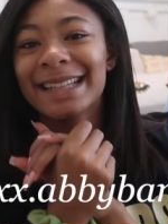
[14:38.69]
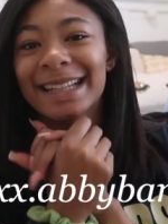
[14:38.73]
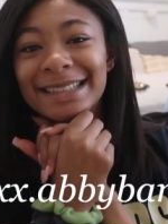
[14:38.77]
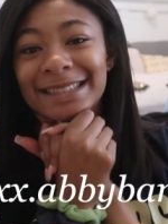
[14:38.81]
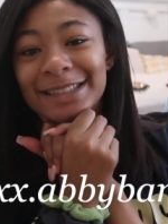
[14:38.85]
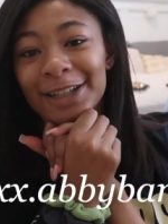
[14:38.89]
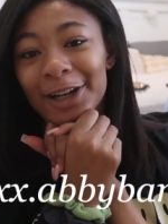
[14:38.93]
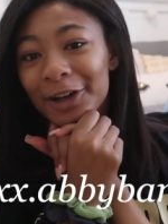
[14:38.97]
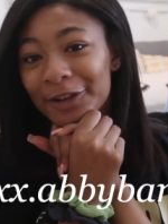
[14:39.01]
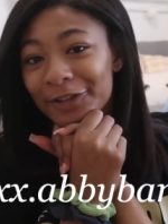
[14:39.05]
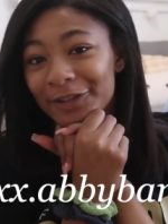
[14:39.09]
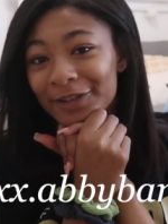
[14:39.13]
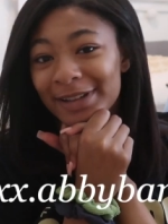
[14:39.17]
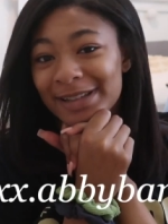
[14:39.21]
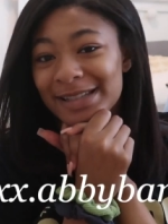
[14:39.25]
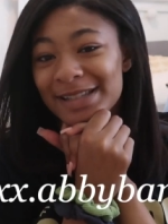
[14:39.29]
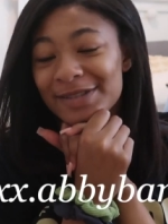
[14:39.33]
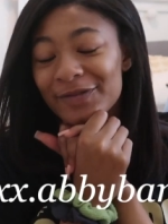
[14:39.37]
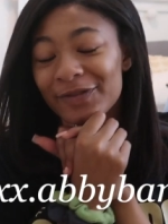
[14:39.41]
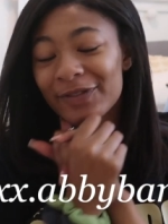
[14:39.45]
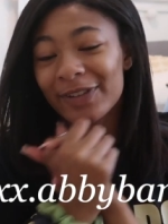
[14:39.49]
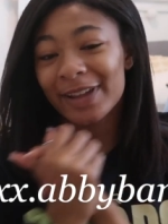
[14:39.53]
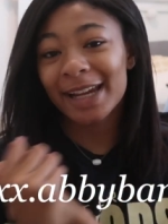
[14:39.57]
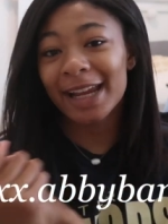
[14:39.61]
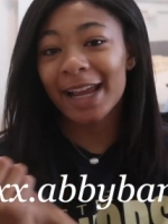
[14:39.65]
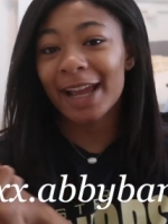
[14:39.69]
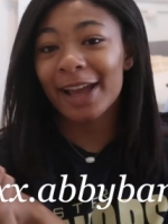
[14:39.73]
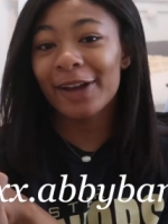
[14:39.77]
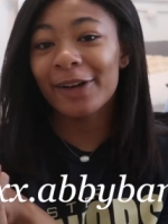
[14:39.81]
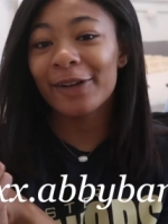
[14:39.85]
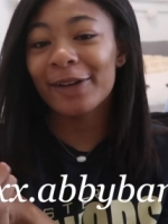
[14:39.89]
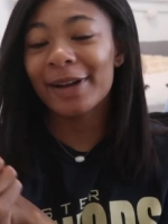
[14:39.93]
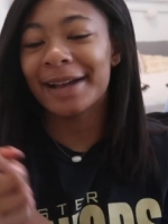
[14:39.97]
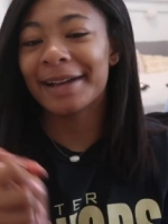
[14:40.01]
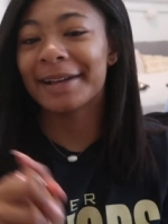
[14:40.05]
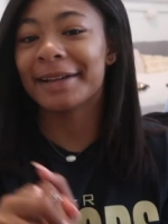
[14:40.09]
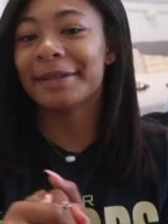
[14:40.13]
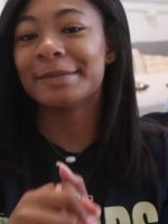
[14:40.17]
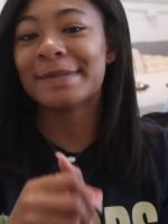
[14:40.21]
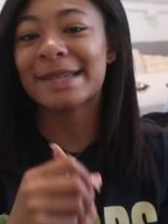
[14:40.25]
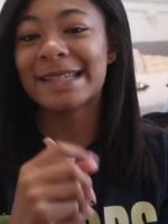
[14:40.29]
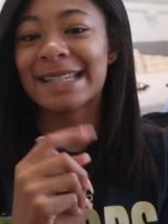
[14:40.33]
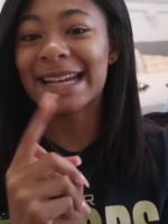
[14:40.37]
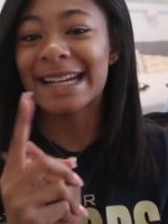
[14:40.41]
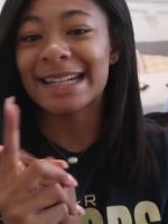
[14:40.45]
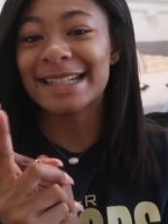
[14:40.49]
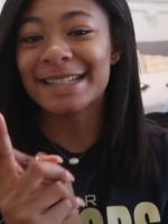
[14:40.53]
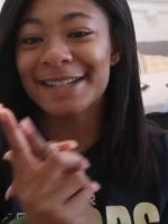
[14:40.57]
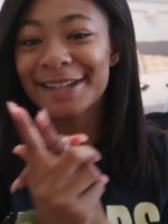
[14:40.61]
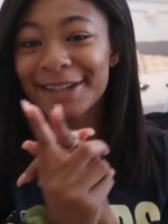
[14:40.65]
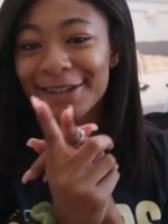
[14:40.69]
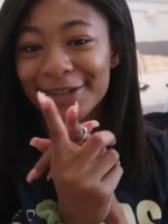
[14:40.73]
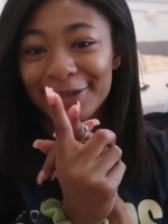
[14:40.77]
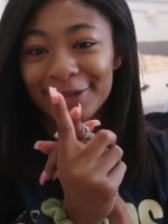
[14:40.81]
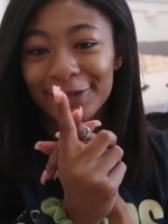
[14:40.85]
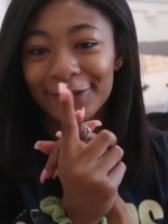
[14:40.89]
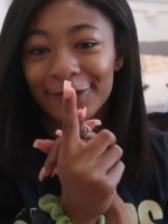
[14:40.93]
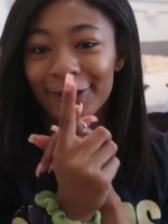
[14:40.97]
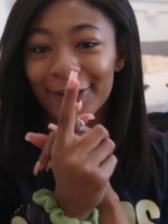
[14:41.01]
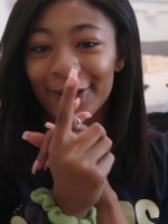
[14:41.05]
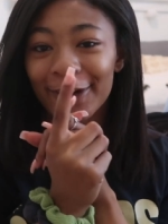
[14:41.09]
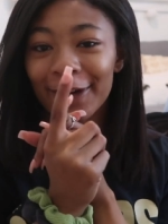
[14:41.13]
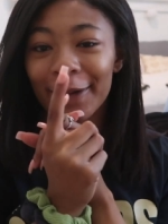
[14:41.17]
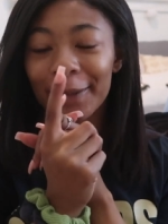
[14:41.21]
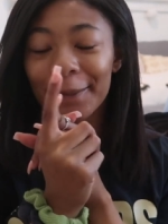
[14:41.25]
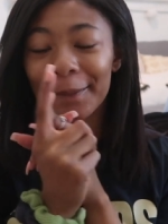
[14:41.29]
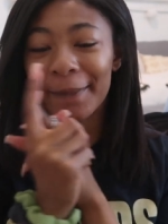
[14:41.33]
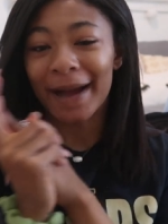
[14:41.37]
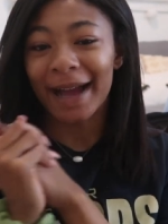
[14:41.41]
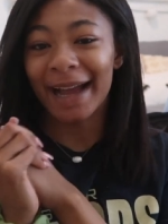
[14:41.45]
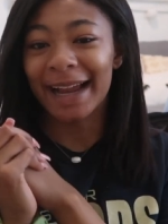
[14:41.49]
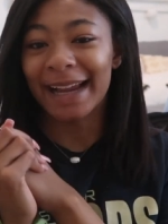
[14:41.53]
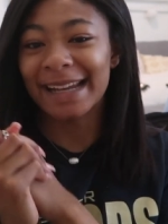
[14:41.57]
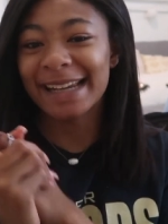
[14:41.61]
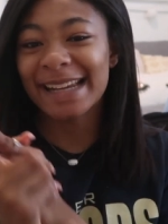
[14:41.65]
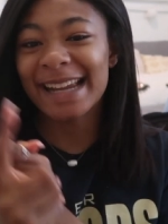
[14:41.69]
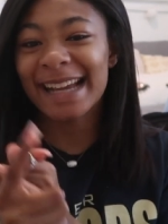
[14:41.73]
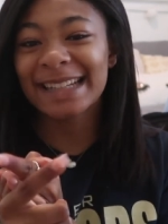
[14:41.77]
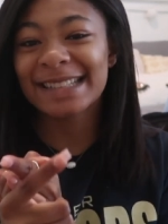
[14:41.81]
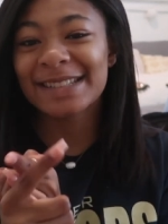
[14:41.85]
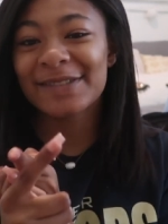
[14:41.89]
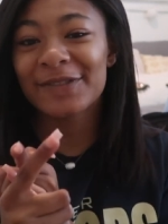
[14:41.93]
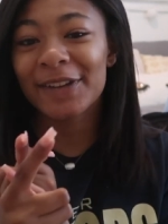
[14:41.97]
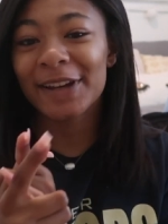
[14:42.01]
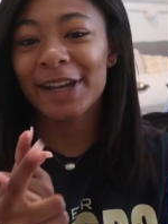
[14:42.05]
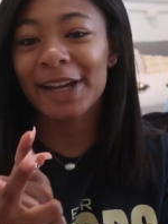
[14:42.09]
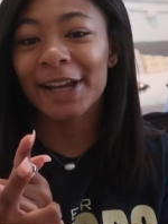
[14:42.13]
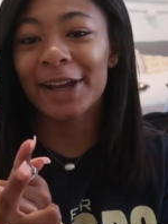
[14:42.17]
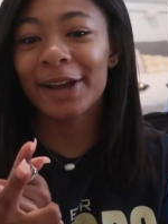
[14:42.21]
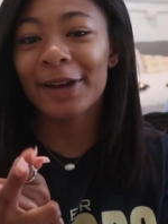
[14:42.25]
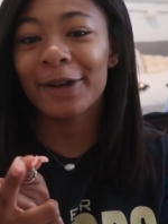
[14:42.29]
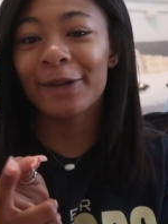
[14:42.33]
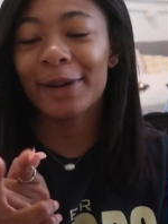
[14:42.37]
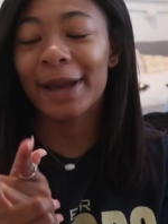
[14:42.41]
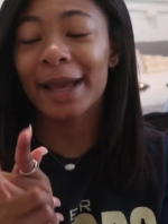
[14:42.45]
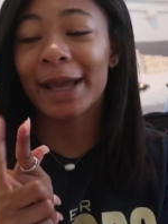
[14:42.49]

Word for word: That's all for this video. Um, stay tuned for my next video.